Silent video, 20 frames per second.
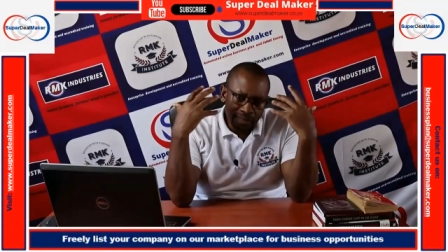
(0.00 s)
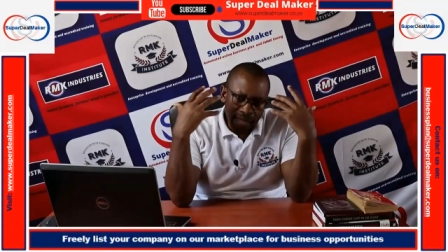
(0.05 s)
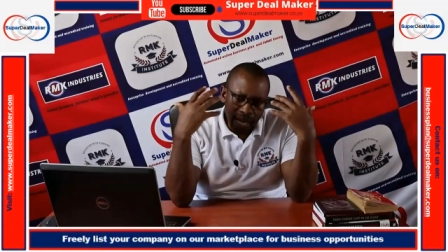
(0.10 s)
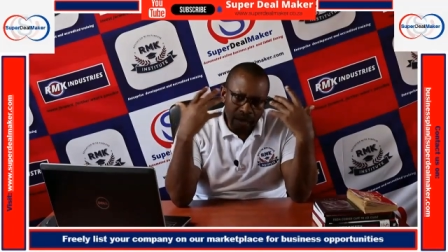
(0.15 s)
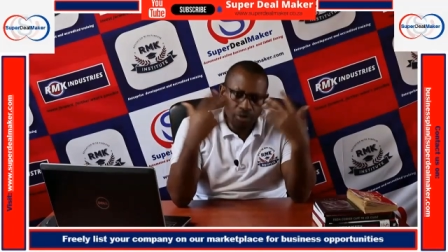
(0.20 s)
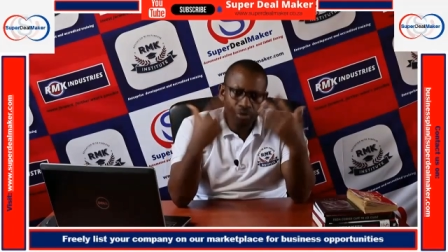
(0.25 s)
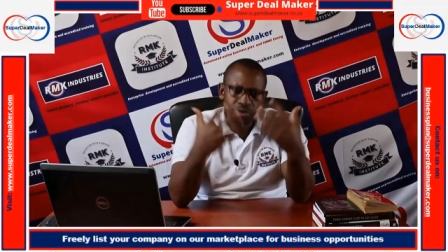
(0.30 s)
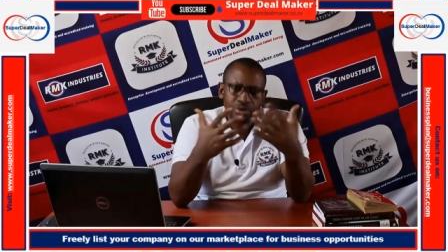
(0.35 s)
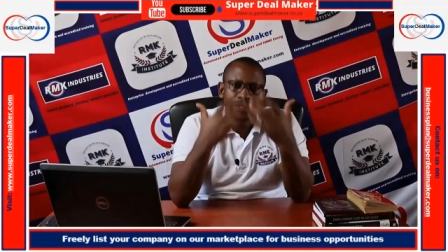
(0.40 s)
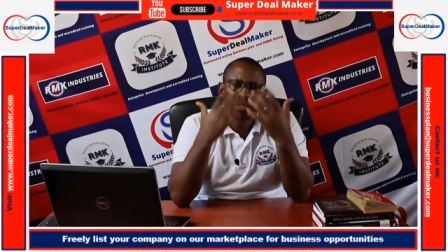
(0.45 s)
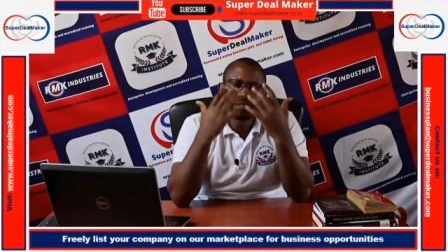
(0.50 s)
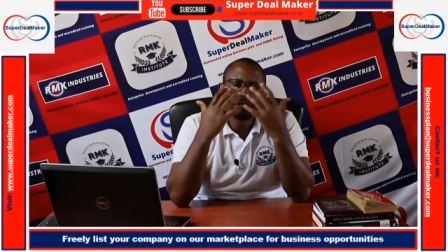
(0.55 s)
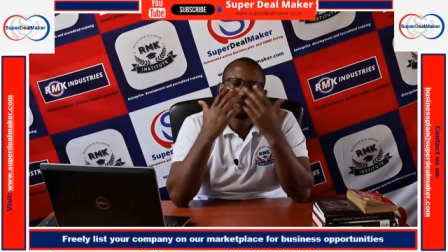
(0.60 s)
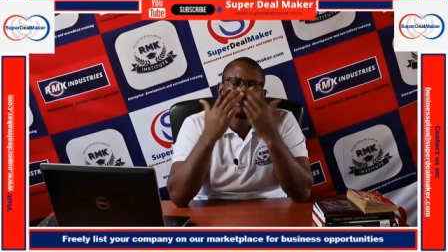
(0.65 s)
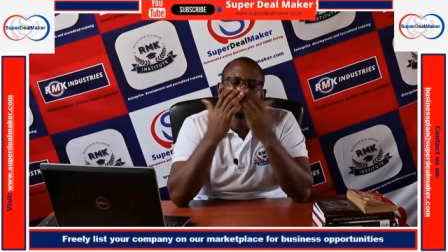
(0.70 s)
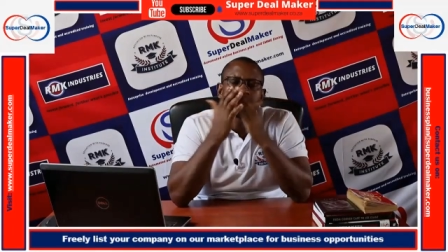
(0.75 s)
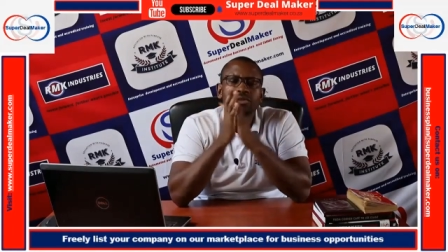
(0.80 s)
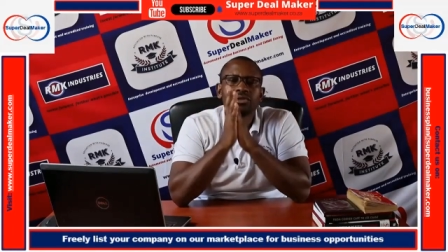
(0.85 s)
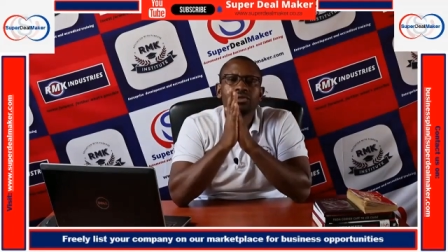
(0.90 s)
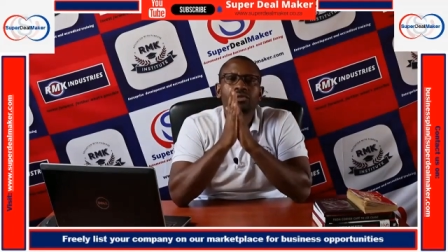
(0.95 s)
according
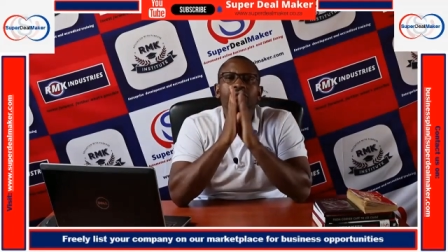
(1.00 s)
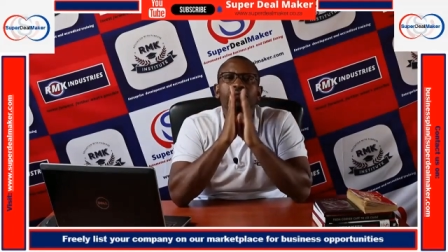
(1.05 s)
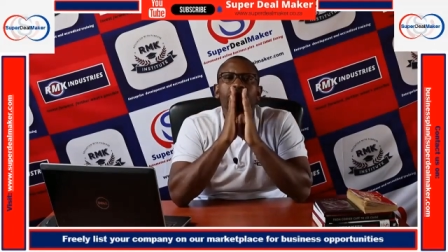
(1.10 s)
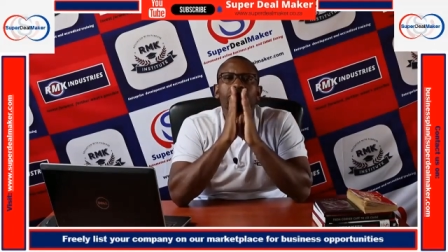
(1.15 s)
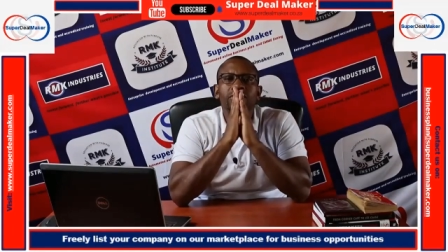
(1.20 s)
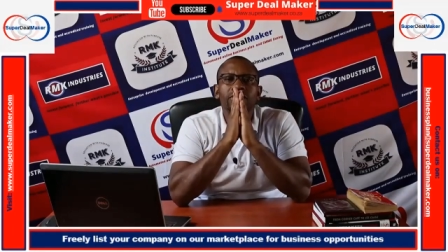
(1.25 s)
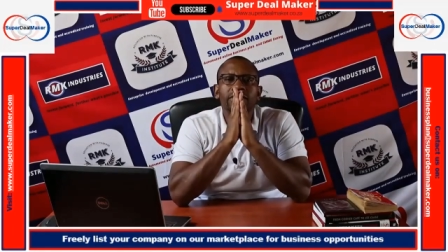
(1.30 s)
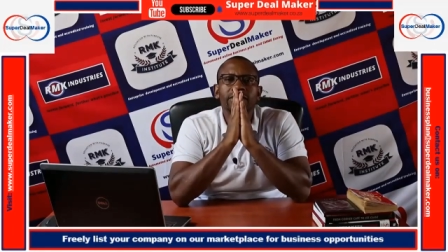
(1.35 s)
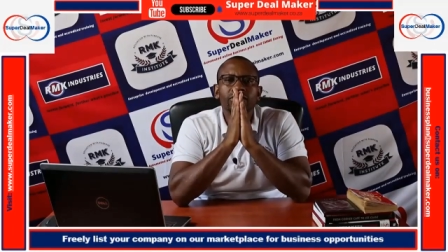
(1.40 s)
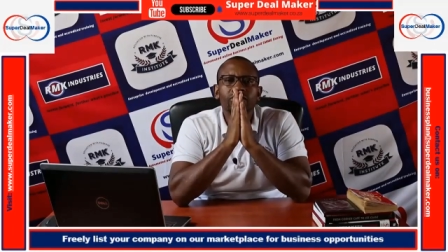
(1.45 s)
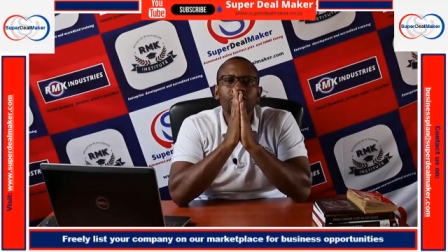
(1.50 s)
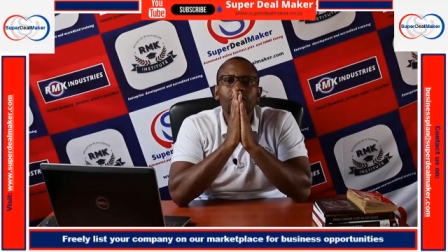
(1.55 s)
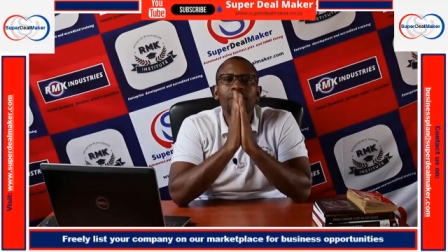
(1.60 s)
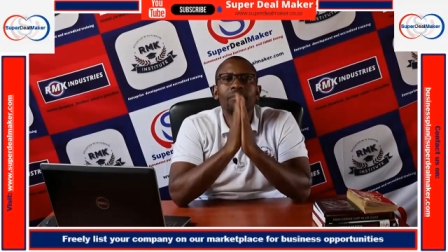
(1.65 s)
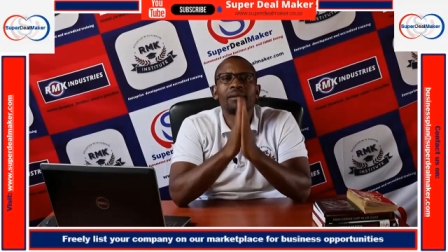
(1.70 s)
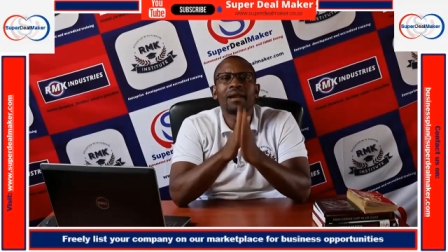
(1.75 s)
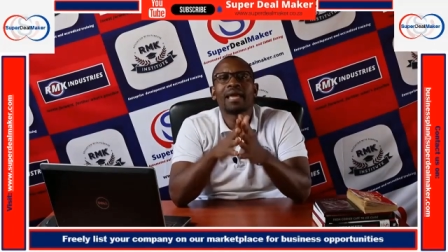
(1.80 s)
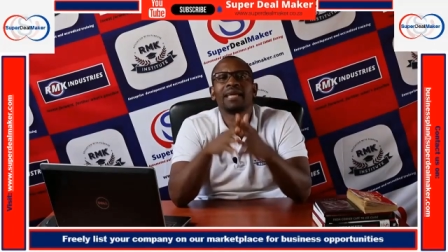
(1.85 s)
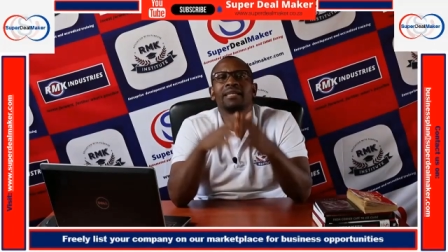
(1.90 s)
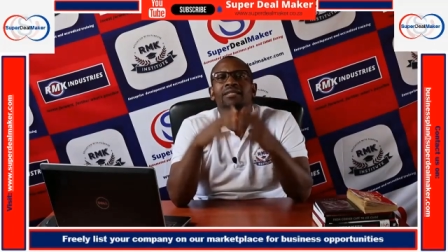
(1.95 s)
to in
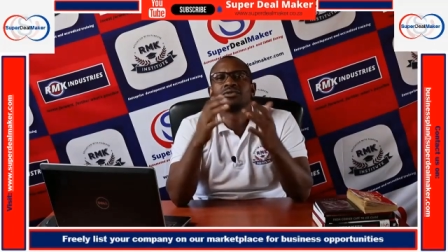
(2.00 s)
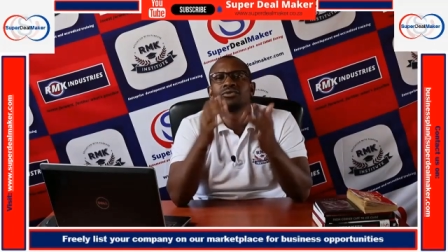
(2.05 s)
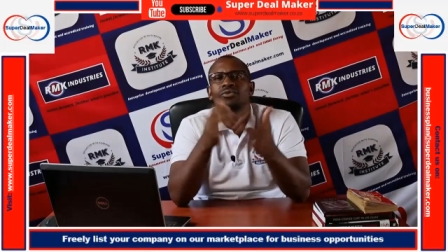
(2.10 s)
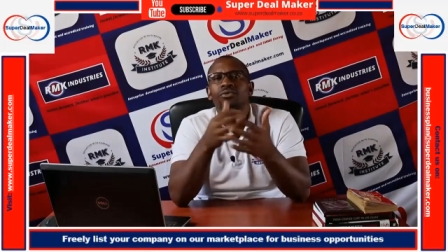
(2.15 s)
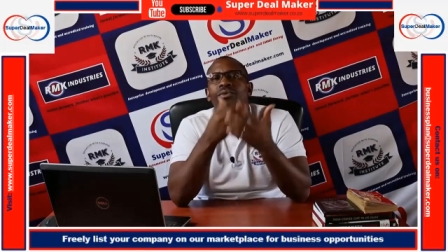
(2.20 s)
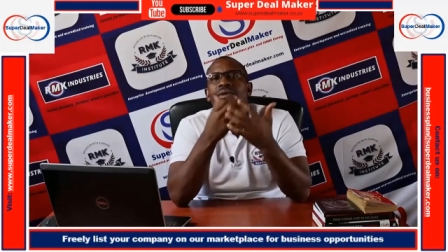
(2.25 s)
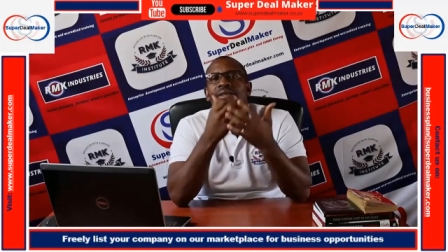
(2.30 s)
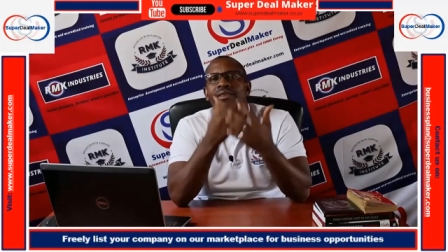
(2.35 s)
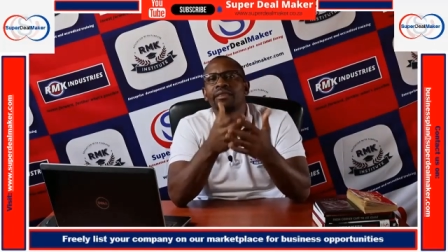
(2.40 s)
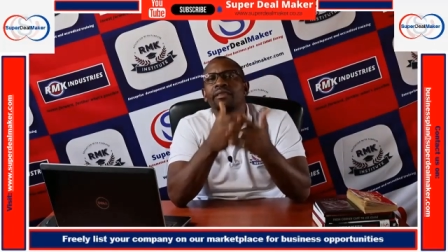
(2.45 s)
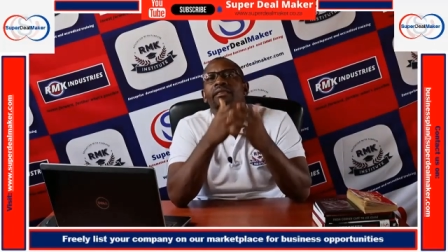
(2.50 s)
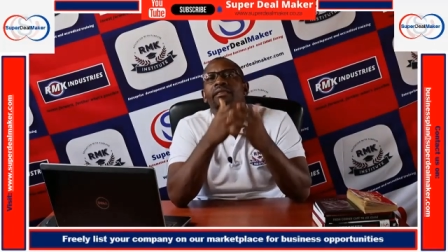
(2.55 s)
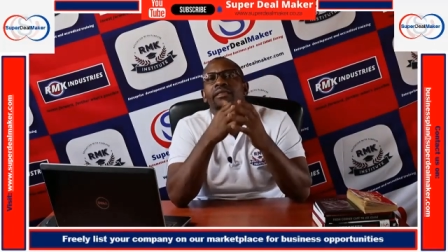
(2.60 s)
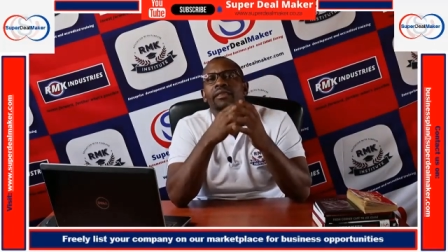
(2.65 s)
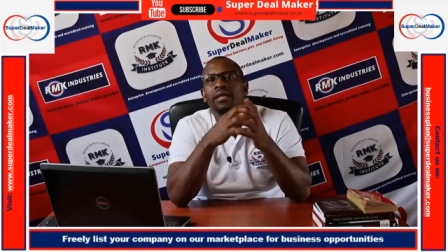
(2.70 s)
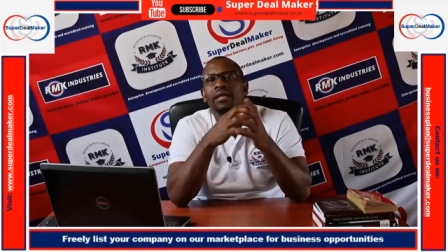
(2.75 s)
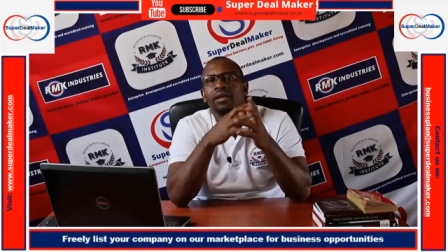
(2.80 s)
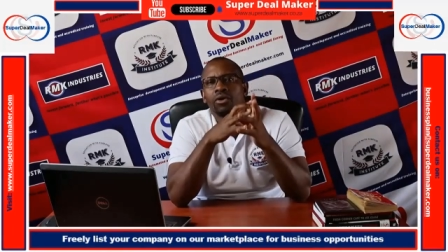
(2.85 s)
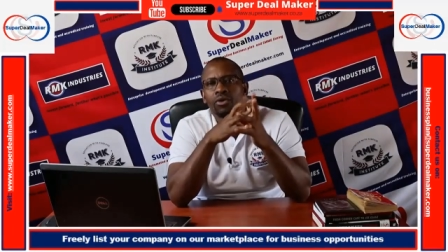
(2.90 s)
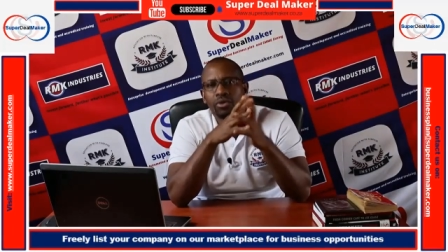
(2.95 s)
compliance with
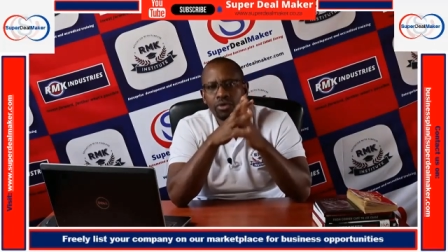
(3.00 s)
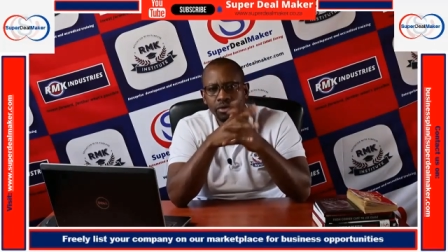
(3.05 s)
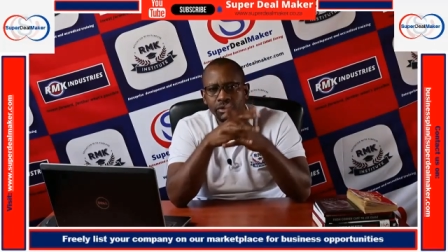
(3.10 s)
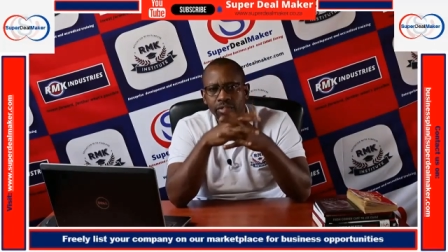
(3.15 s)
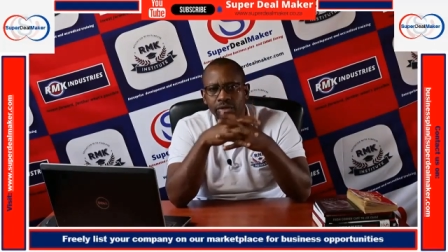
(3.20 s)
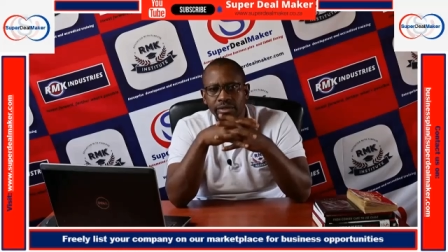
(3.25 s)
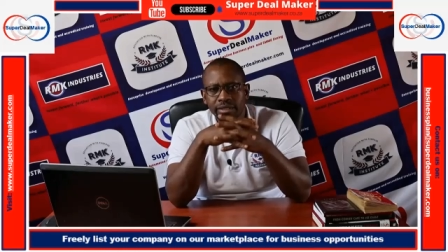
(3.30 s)
the law.